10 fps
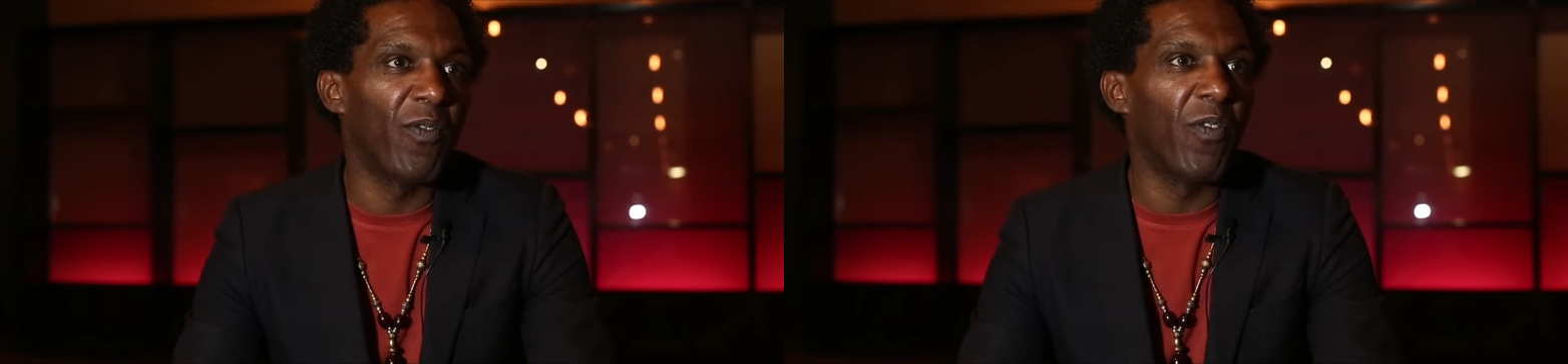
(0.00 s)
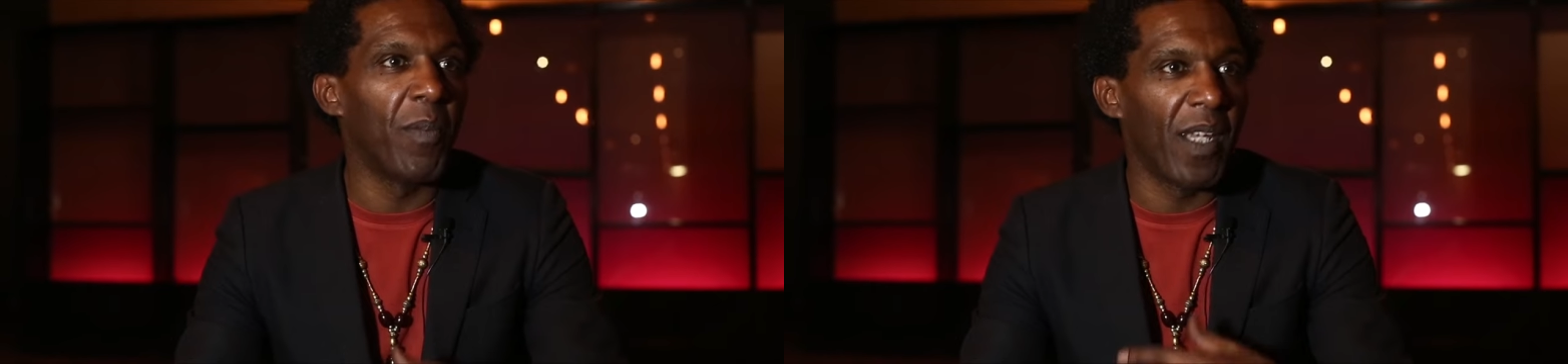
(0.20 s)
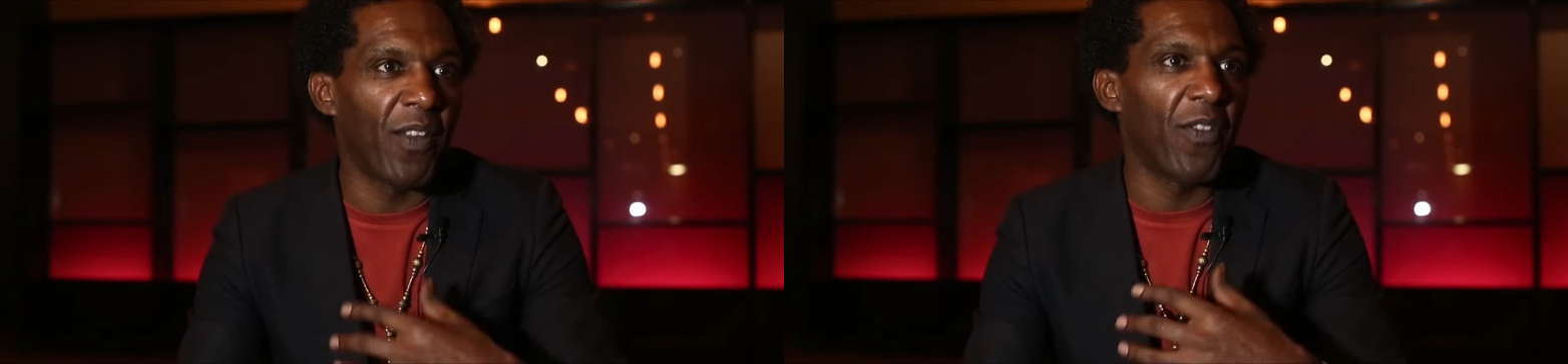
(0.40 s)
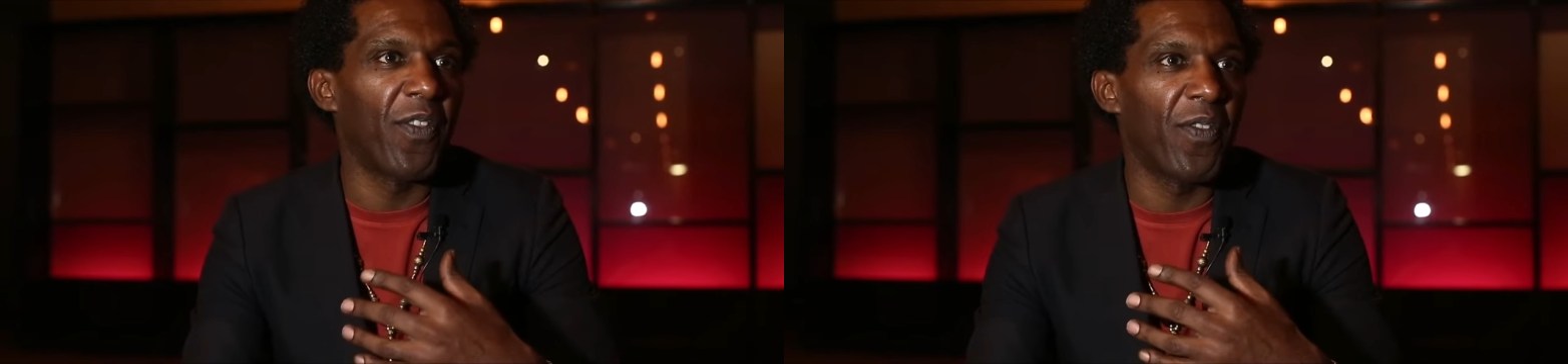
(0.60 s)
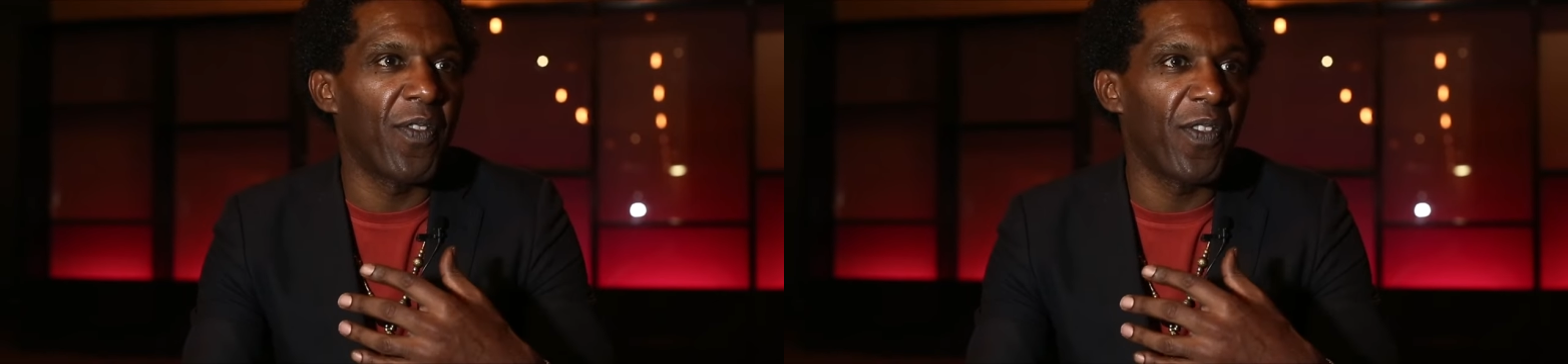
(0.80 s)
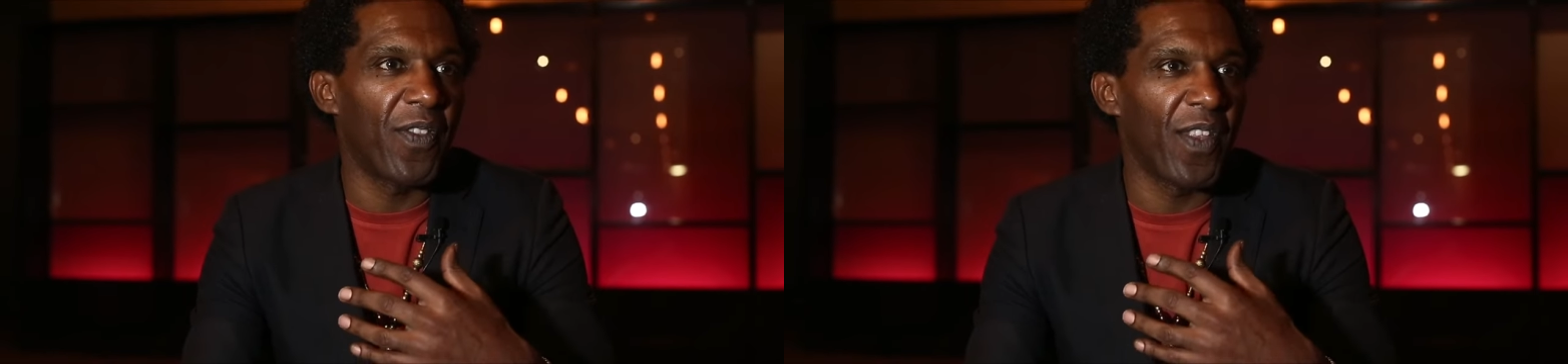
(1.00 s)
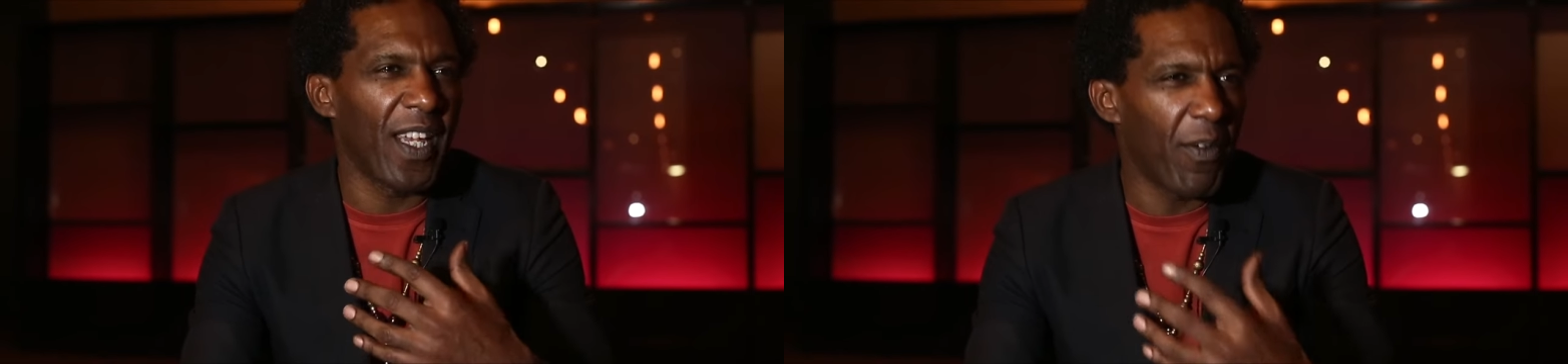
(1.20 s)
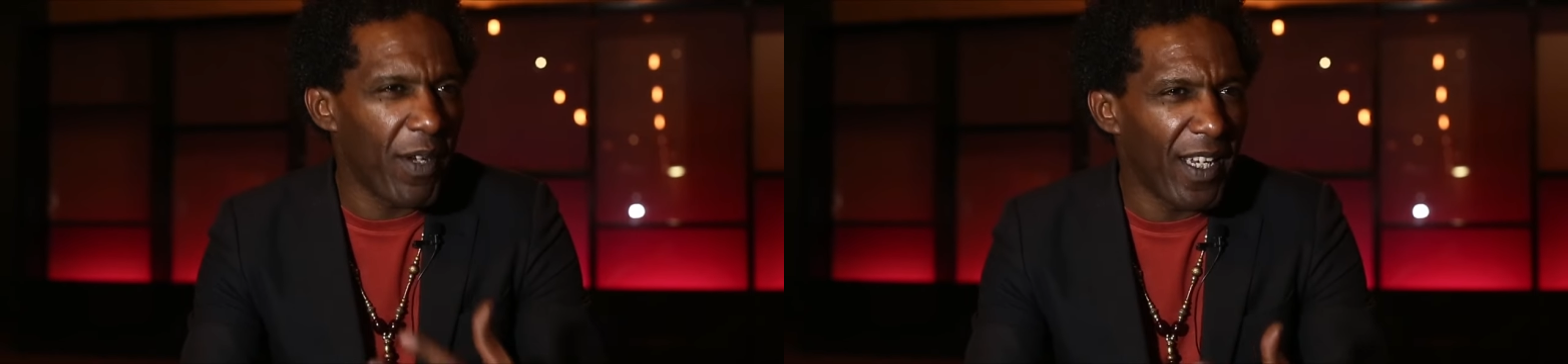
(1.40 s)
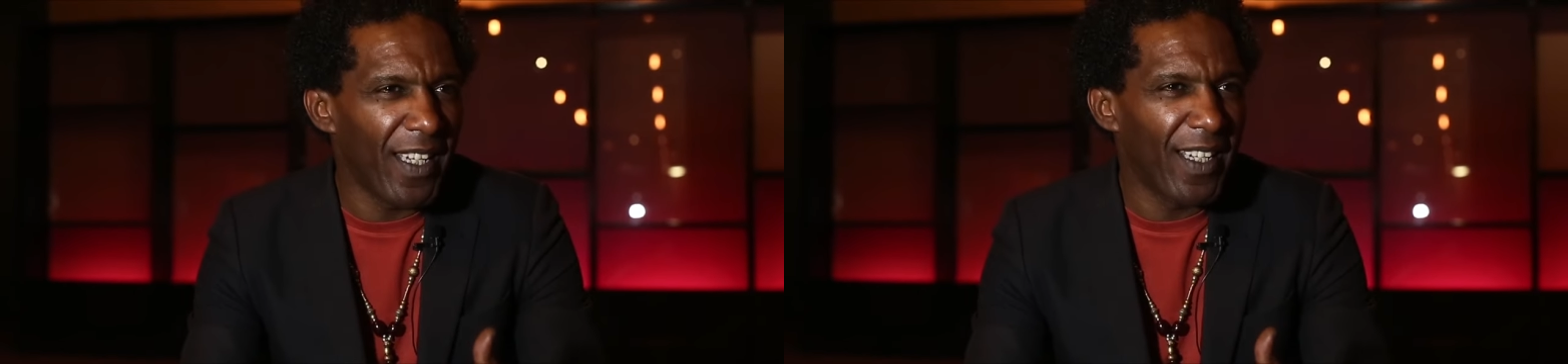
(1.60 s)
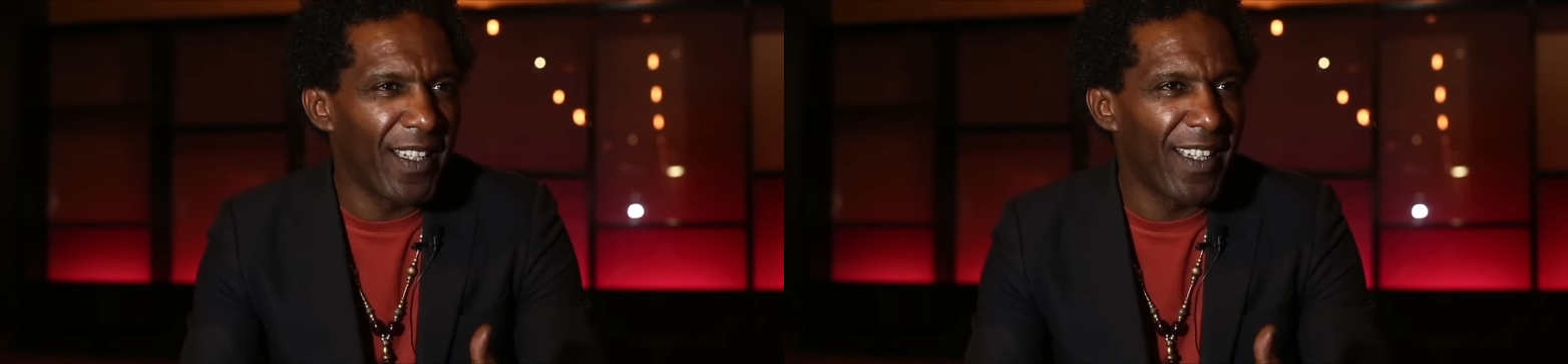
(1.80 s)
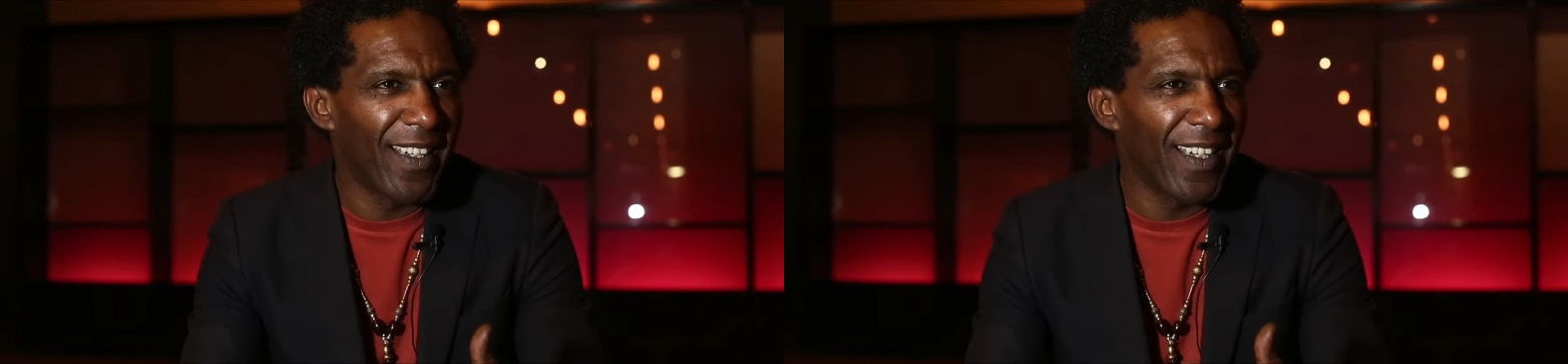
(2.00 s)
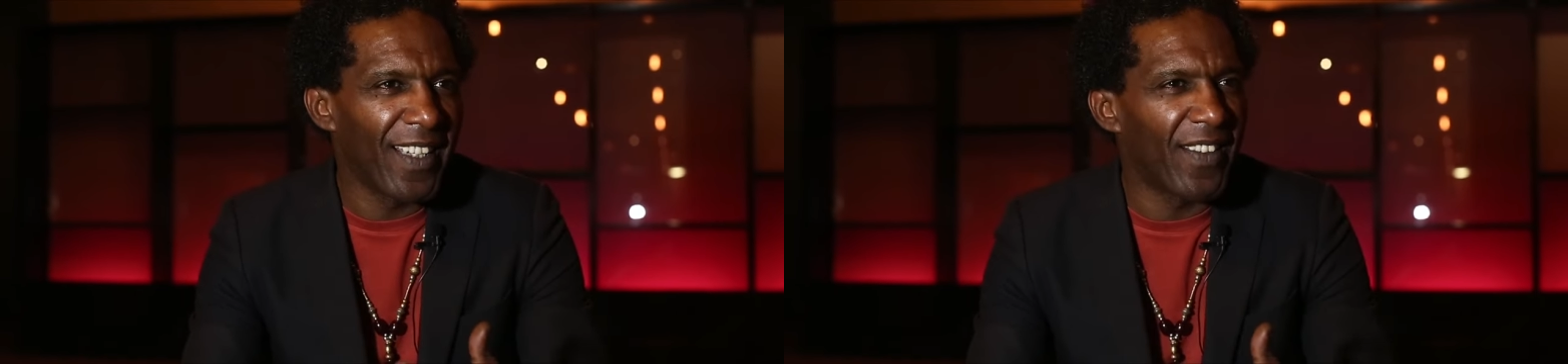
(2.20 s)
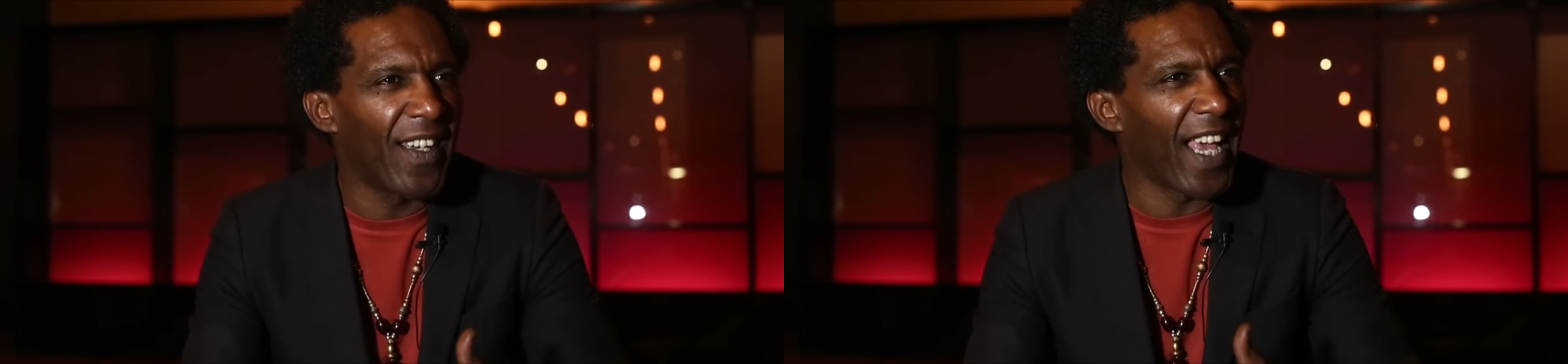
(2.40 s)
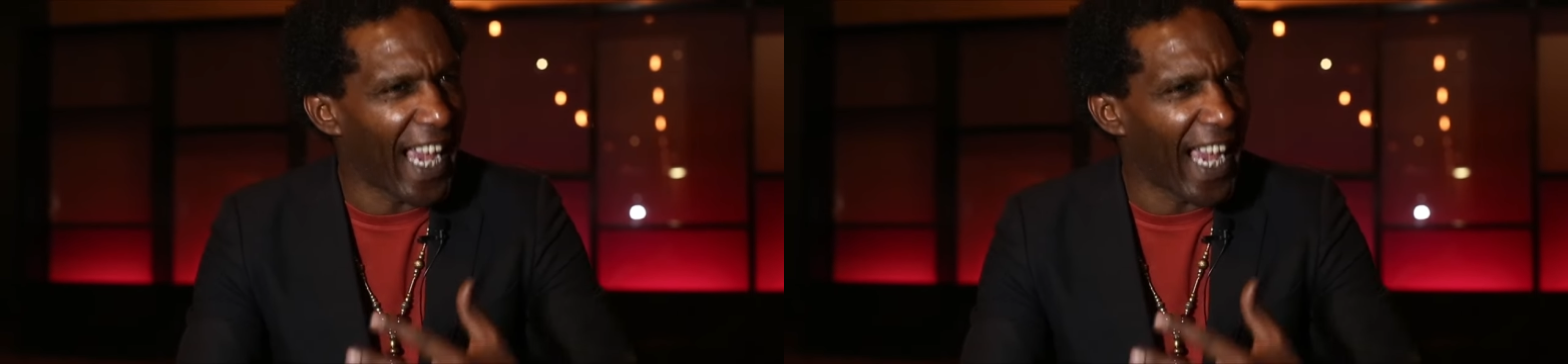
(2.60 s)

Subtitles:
for me, a theory. It's an